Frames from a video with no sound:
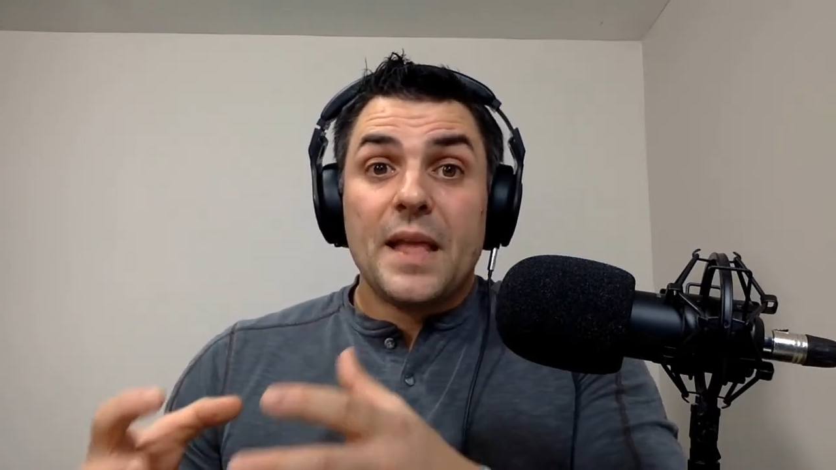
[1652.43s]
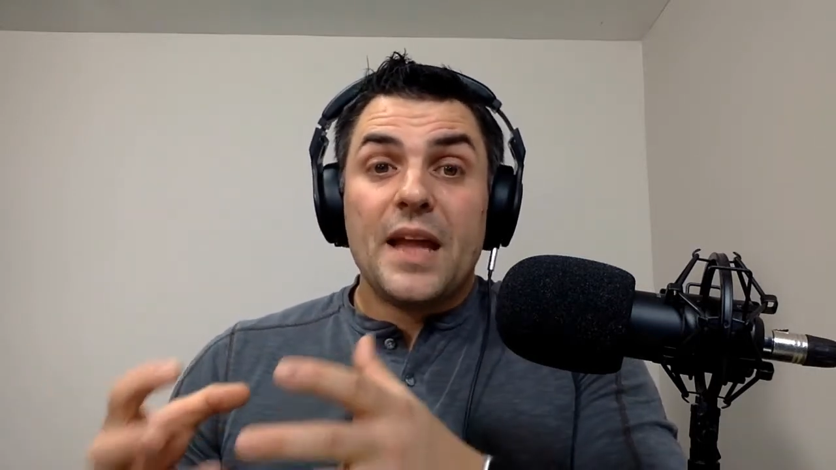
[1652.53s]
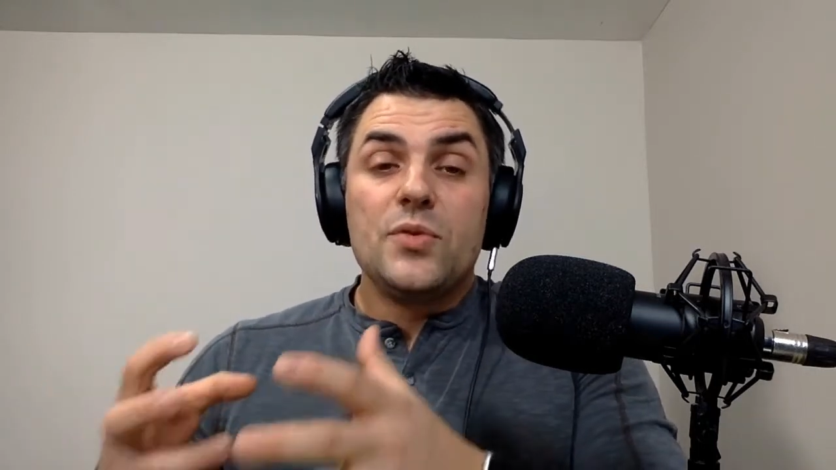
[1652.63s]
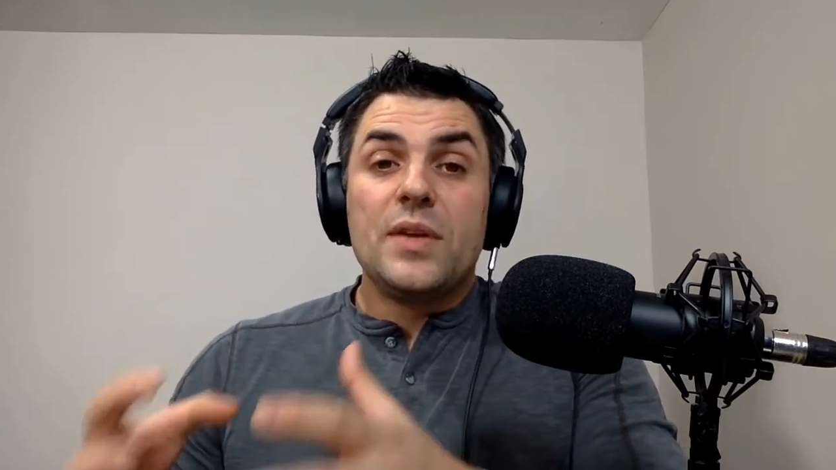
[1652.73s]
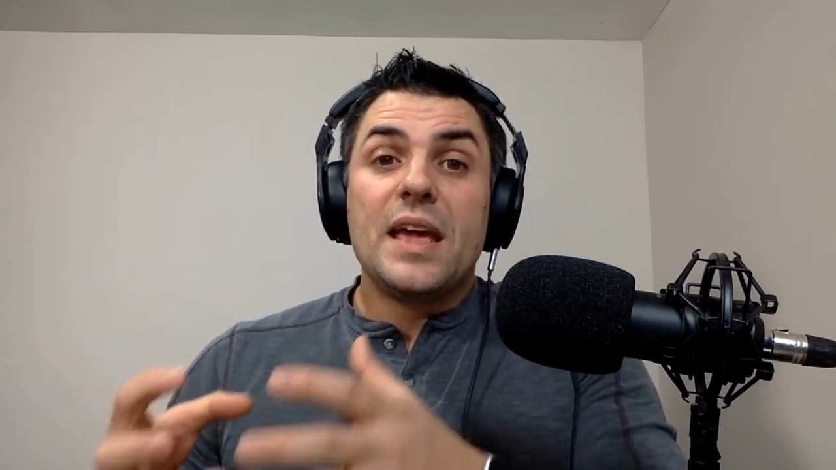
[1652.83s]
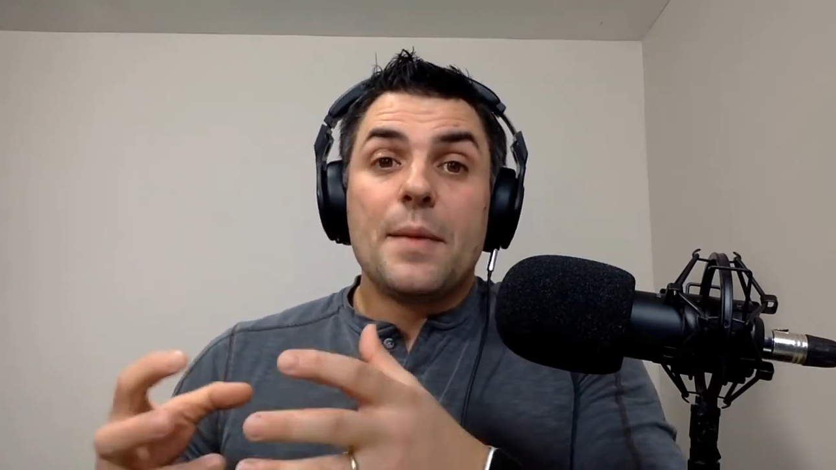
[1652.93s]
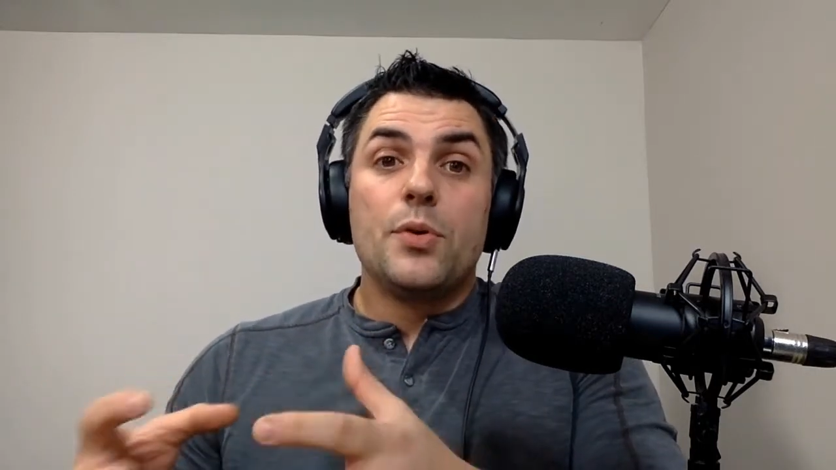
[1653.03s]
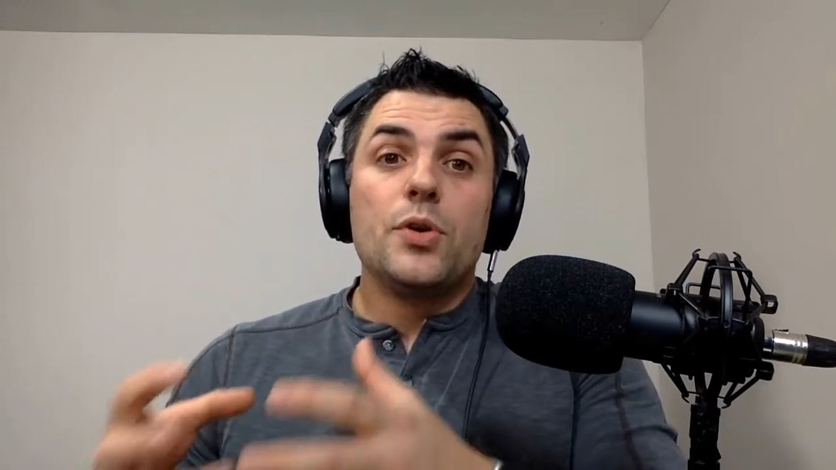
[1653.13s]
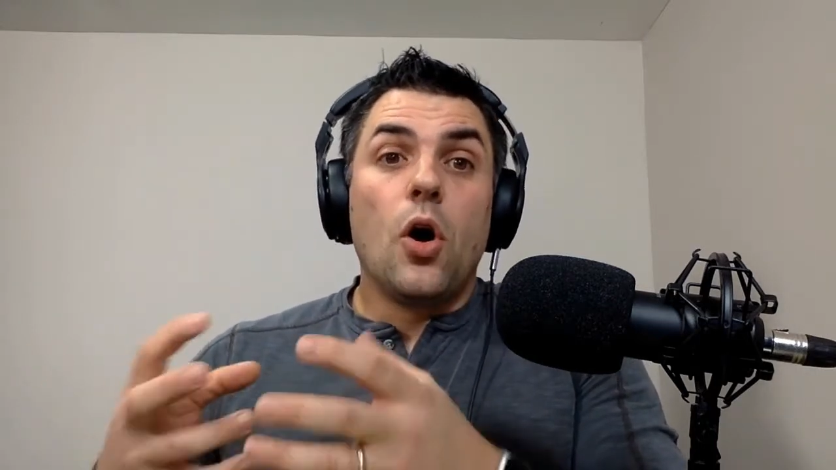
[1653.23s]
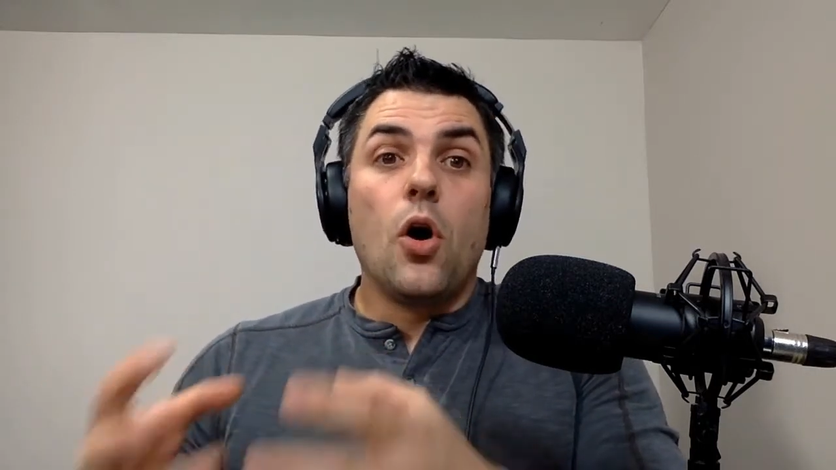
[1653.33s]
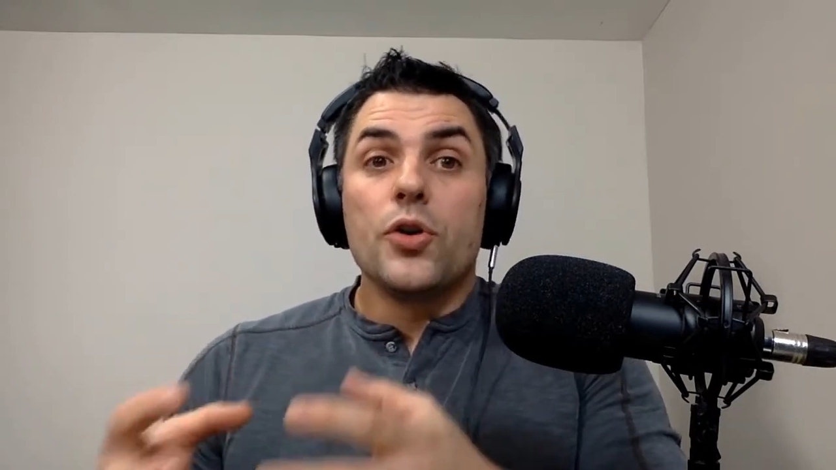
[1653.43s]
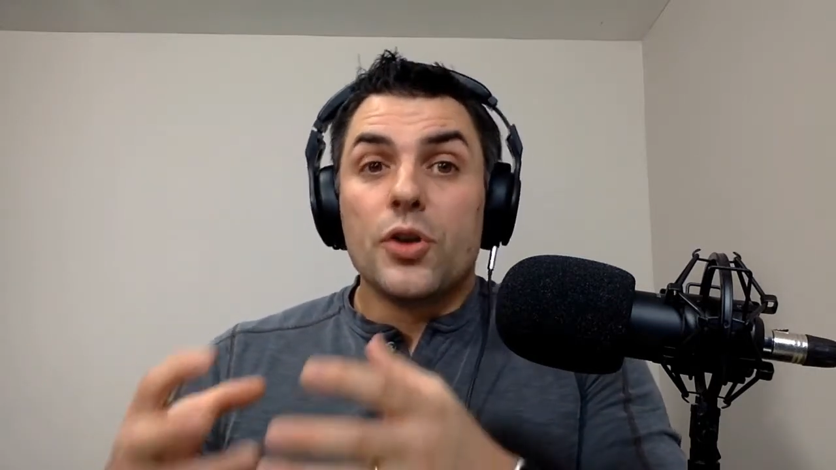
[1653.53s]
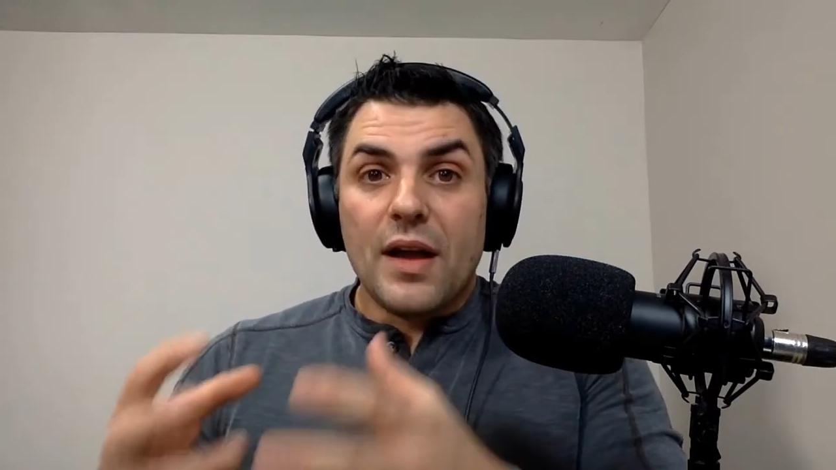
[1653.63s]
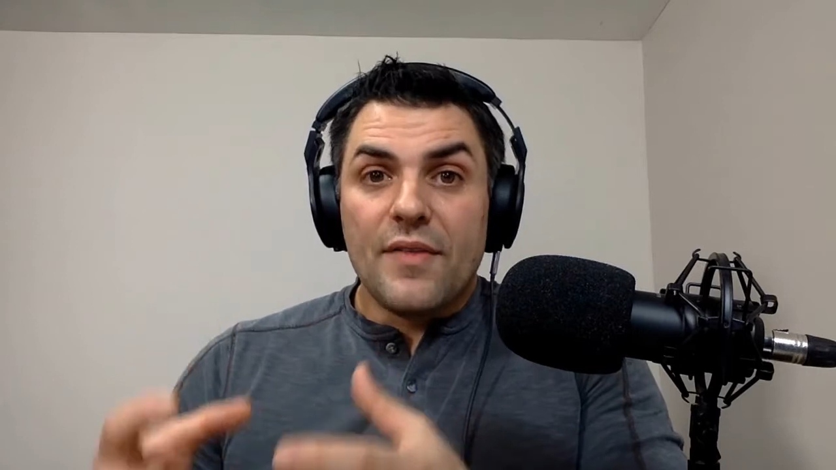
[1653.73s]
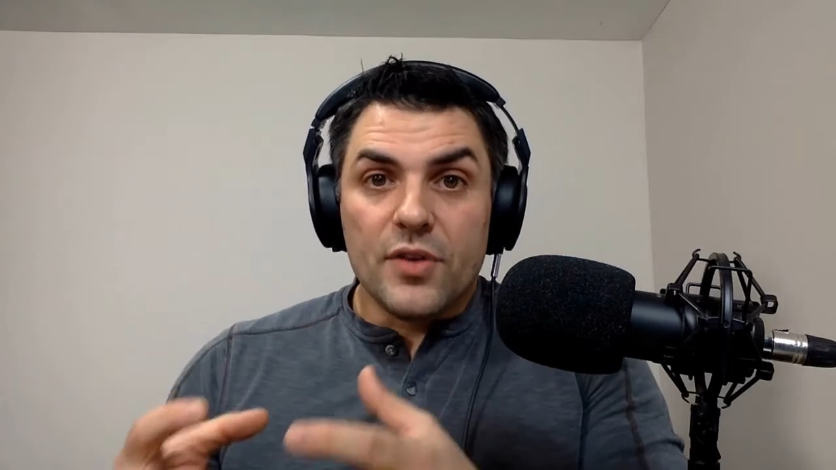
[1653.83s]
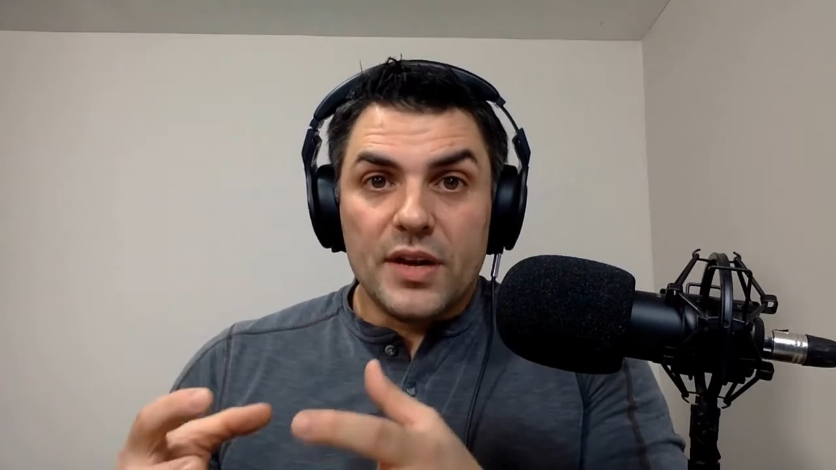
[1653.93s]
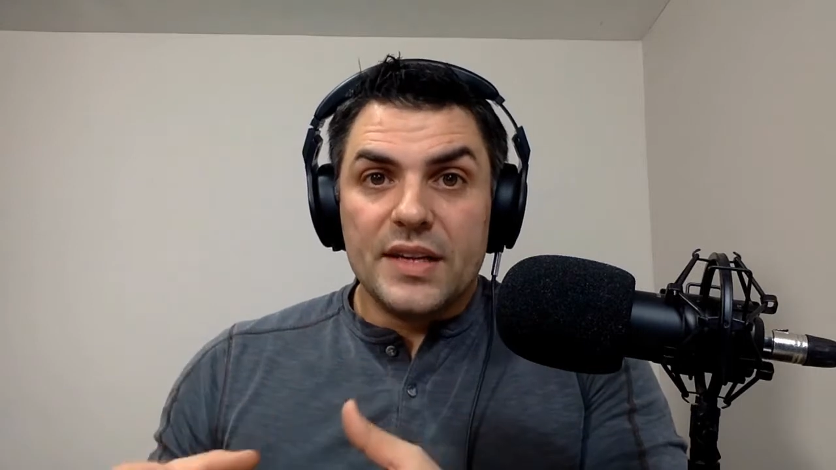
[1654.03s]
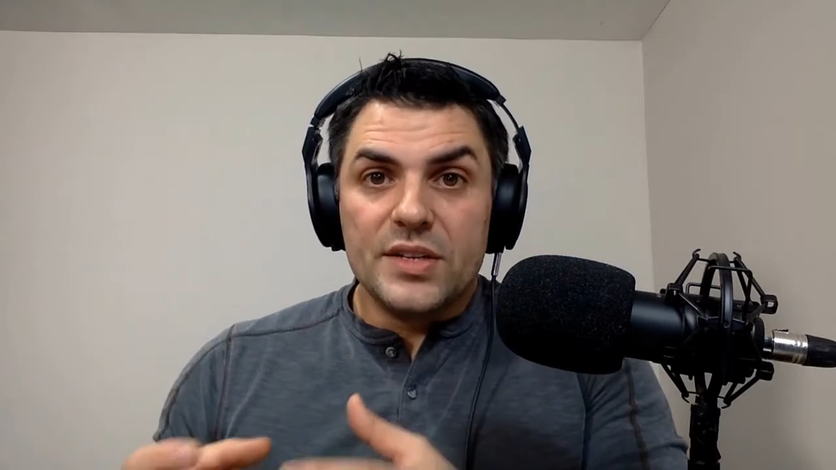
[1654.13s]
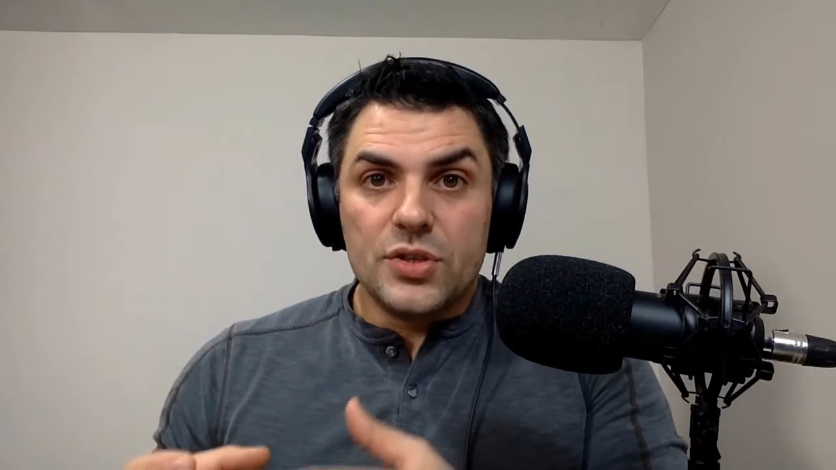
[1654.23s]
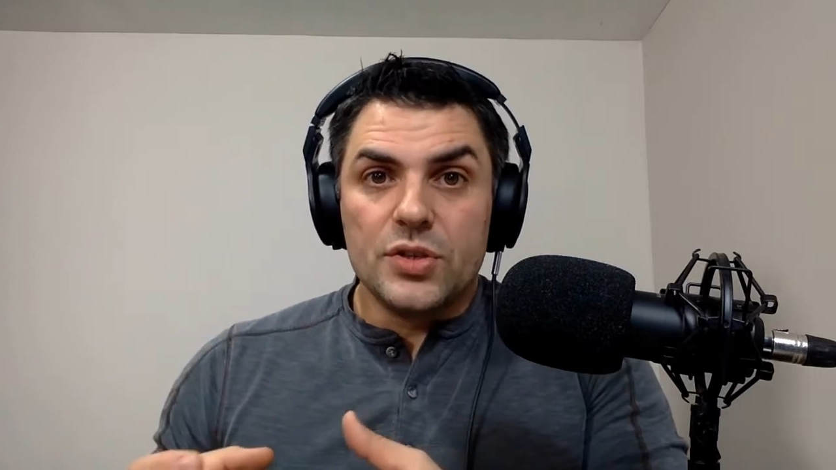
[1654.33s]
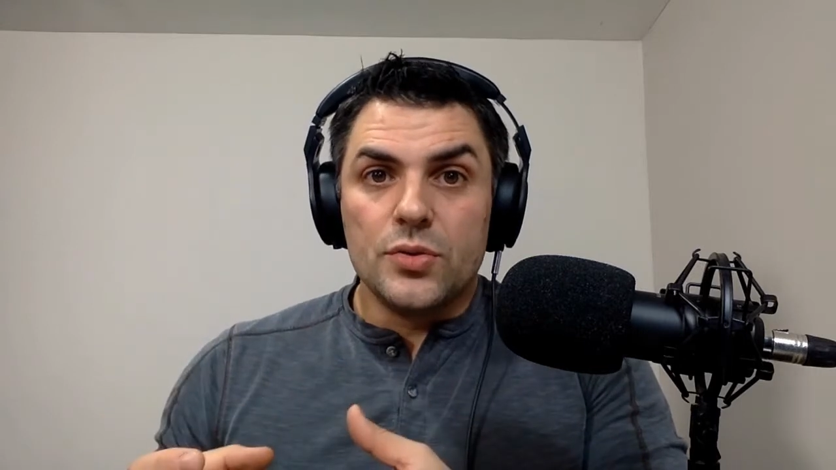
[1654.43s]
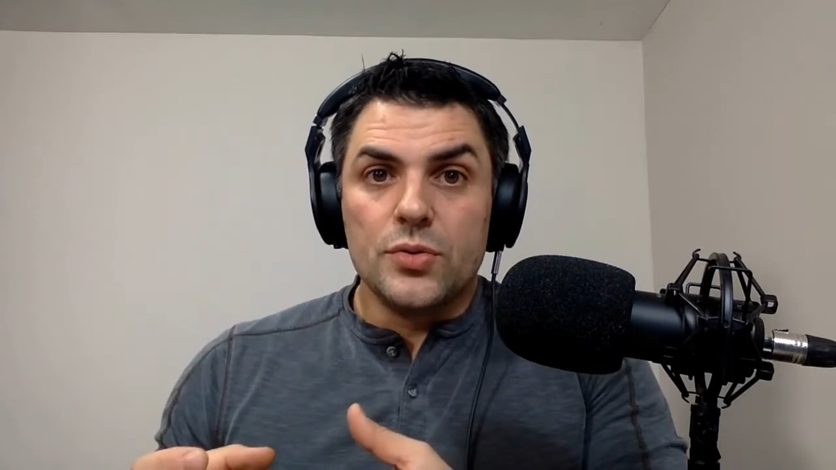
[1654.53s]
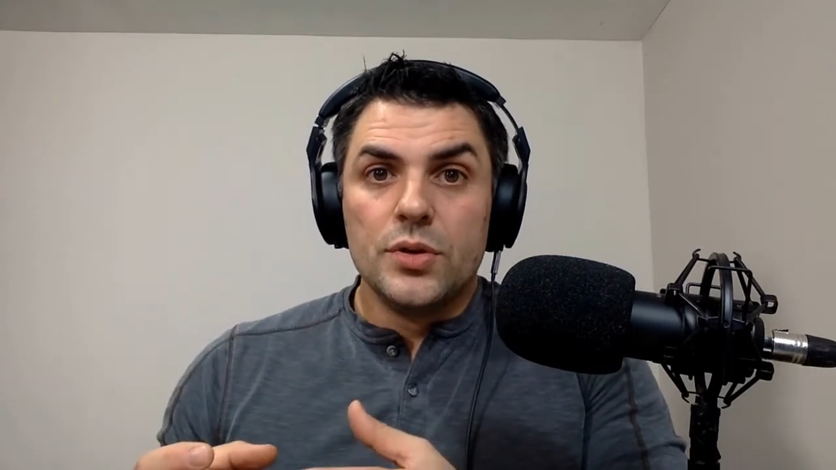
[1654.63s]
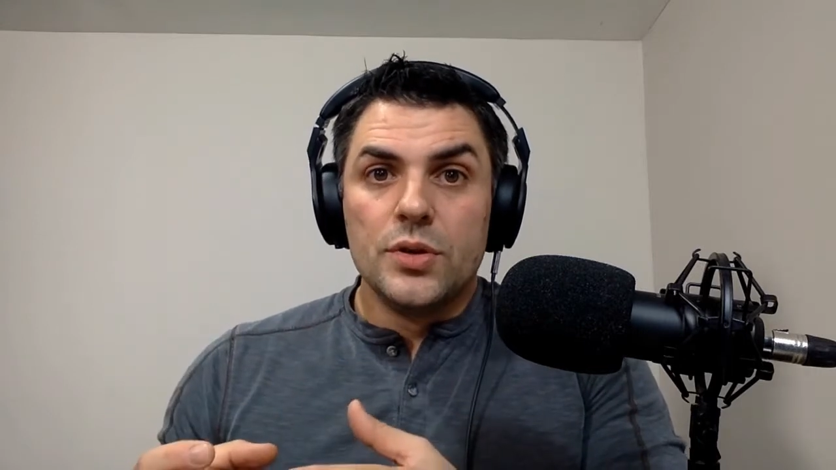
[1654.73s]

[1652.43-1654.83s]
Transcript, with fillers: and you can't put all your effort into